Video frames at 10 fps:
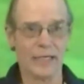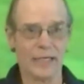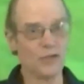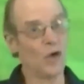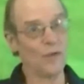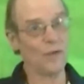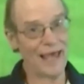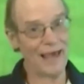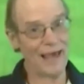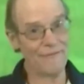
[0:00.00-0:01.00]
you don't
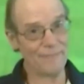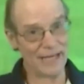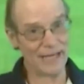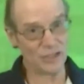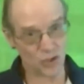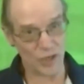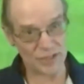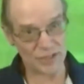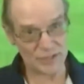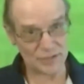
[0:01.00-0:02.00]
have many
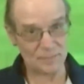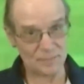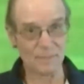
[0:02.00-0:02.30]
choices.